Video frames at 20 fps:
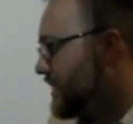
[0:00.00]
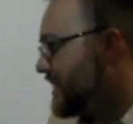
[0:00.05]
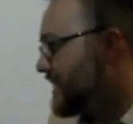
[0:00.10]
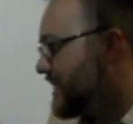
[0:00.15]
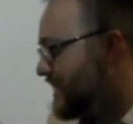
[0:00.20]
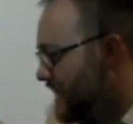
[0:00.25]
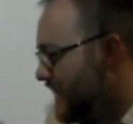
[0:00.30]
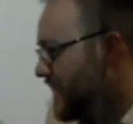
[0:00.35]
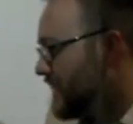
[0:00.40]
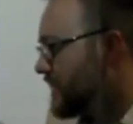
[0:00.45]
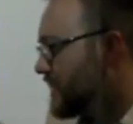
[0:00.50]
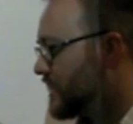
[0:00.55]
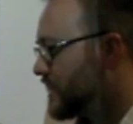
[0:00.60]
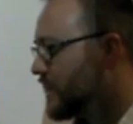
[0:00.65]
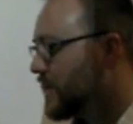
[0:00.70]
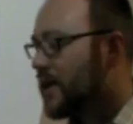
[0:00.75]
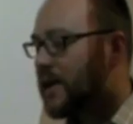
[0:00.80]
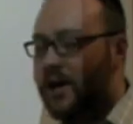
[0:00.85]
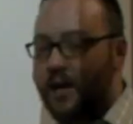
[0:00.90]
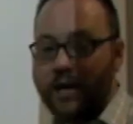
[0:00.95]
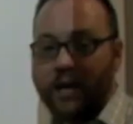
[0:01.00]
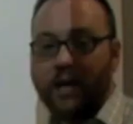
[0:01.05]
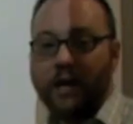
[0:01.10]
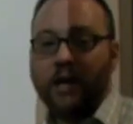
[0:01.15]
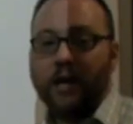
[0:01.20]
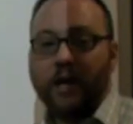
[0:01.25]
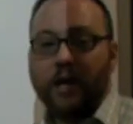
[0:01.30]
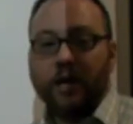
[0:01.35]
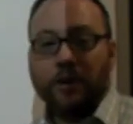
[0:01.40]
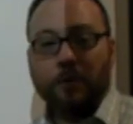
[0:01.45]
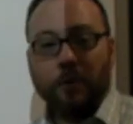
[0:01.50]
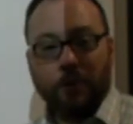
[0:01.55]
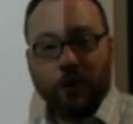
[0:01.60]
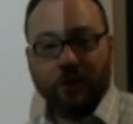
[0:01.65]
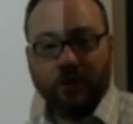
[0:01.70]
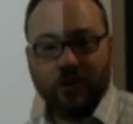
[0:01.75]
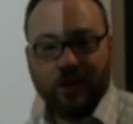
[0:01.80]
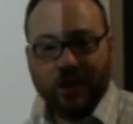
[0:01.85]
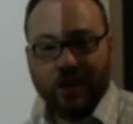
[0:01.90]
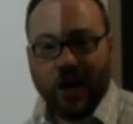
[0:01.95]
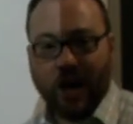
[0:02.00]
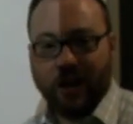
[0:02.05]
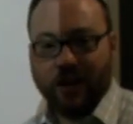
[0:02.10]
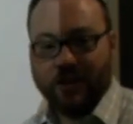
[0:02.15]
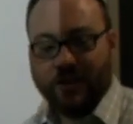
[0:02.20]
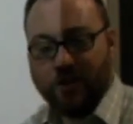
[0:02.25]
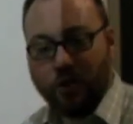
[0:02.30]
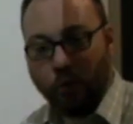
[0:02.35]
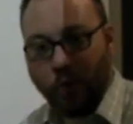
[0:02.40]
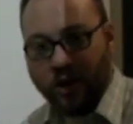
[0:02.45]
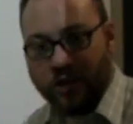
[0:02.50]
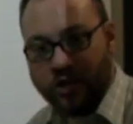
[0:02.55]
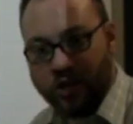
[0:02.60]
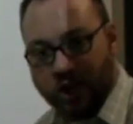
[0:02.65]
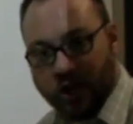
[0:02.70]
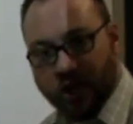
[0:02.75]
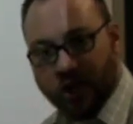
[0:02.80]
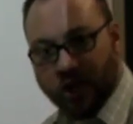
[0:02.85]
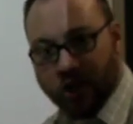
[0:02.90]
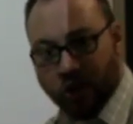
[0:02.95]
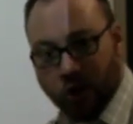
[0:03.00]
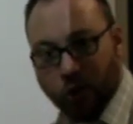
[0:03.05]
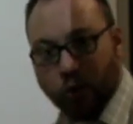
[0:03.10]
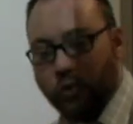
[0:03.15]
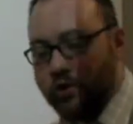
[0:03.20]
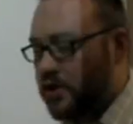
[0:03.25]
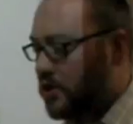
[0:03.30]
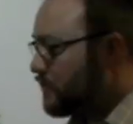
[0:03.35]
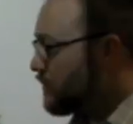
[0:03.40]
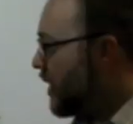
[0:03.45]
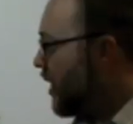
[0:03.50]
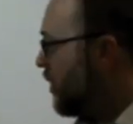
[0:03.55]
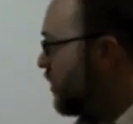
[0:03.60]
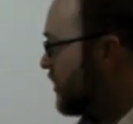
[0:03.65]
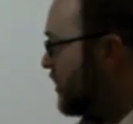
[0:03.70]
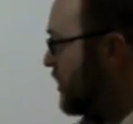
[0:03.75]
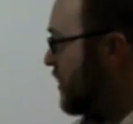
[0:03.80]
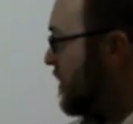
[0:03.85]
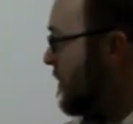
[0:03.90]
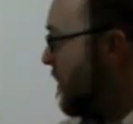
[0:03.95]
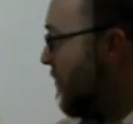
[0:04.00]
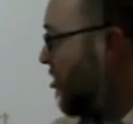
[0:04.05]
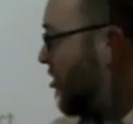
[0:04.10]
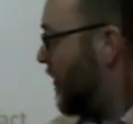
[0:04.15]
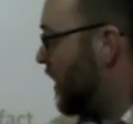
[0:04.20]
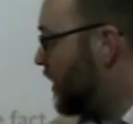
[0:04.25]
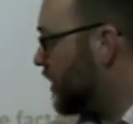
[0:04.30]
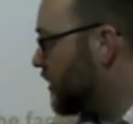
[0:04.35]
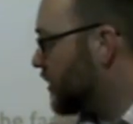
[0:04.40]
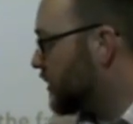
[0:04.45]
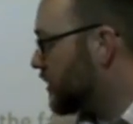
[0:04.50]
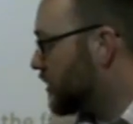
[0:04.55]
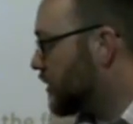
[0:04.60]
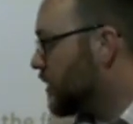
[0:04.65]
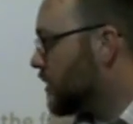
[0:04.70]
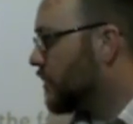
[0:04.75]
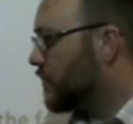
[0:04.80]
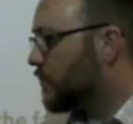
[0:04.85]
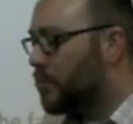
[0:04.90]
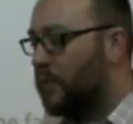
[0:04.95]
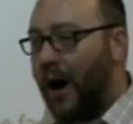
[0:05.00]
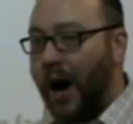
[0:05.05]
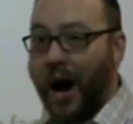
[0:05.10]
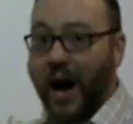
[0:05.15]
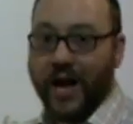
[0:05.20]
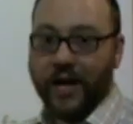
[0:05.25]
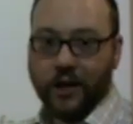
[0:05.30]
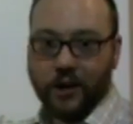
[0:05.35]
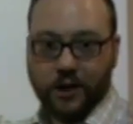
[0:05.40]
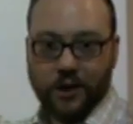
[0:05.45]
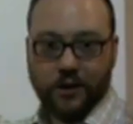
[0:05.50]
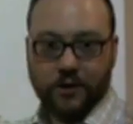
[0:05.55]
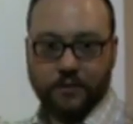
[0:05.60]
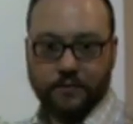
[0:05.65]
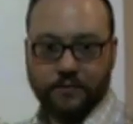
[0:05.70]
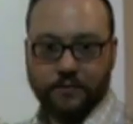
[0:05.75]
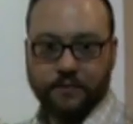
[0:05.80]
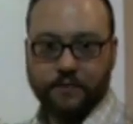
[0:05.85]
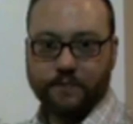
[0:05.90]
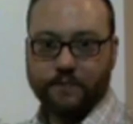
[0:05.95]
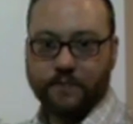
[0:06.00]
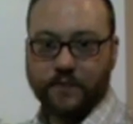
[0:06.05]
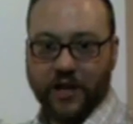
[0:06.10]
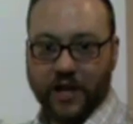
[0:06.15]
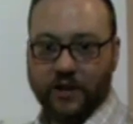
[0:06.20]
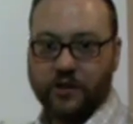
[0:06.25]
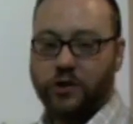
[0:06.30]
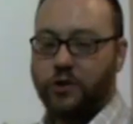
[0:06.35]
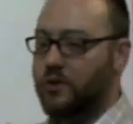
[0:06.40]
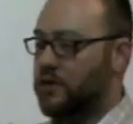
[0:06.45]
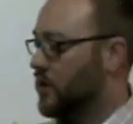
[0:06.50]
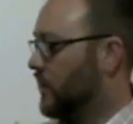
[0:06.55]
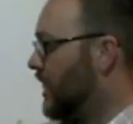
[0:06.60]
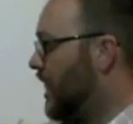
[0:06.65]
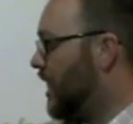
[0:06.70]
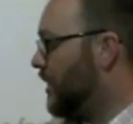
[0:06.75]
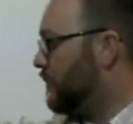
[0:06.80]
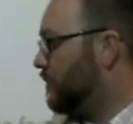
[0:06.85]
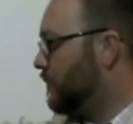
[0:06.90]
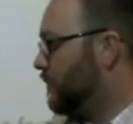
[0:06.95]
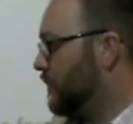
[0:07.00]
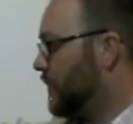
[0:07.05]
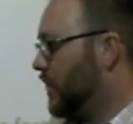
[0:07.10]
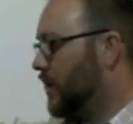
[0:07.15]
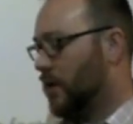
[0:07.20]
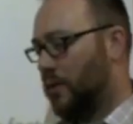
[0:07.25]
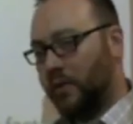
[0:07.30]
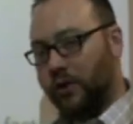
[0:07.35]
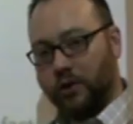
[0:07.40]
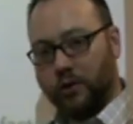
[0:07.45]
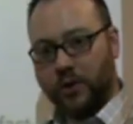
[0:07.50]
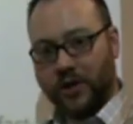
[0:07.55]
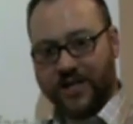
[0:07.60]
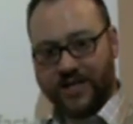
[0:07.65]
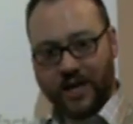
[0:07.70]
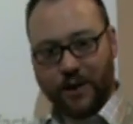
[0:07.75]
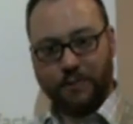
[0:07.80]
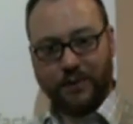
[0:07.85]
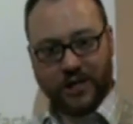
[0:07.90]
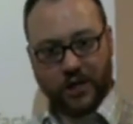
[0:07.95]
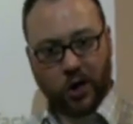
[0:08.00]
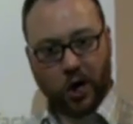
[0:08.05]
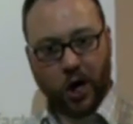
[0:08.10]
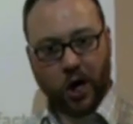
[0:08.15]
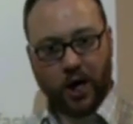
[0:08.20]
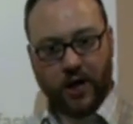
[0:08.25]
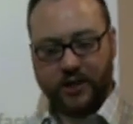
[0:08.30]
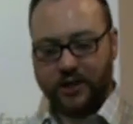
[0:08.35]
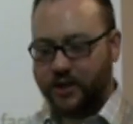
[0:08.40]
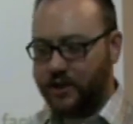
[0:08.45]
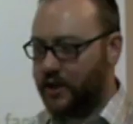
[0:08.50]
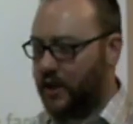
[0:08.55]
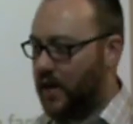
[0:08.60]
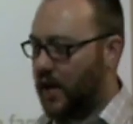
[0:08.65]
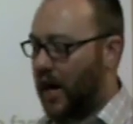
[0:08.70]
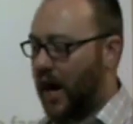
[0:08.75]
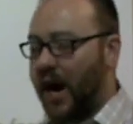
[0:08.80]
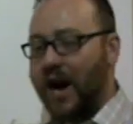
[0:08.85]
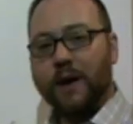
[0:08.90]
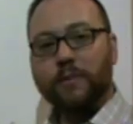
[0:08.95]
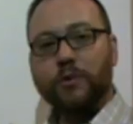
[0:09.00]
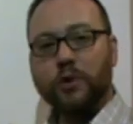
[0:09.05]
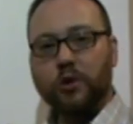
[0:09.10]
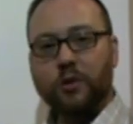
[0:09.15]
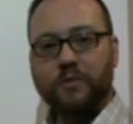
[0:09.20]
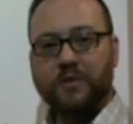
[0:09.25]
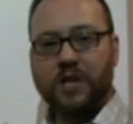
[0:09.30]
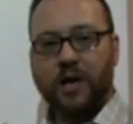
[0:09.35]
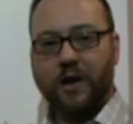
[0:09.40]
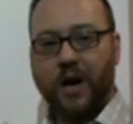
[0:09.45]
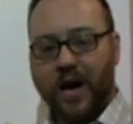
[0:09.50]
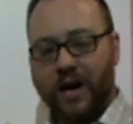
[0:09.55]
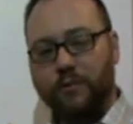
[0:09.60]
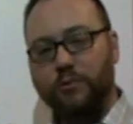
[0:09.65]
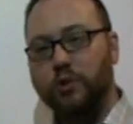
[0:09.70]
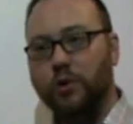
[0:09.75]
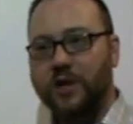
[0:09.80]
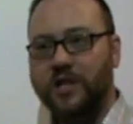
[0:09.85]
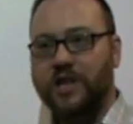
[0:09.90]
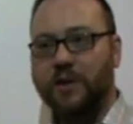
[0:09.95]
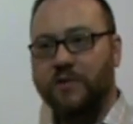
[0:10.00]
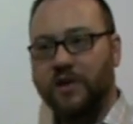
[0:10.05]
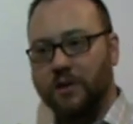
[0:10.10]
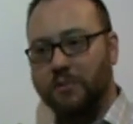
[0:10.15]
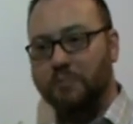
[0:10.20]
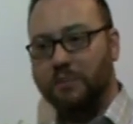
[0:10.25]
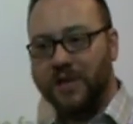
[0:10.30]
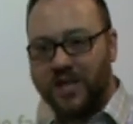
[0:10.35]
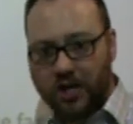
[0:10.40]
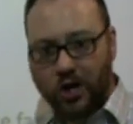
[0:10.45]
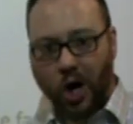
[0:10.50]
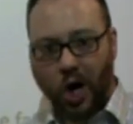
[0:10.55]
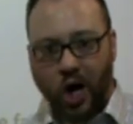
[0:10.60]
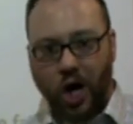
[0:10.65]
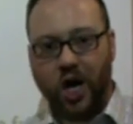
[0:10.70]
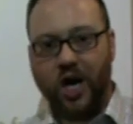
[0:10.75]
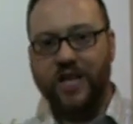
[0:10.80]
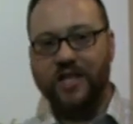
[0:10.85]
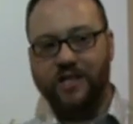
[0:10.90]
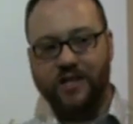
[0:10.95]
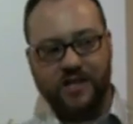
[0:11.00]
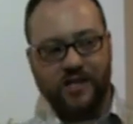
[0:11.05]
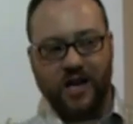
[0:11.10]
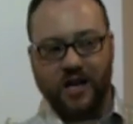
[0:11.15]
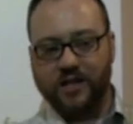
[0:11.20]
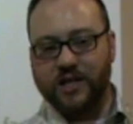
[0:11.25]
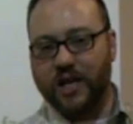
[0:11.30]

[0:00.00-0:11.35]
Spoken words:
since. To be perfectly honest, the ones you're going to use the most, while gets used a lot when you want to say because. I am doing something because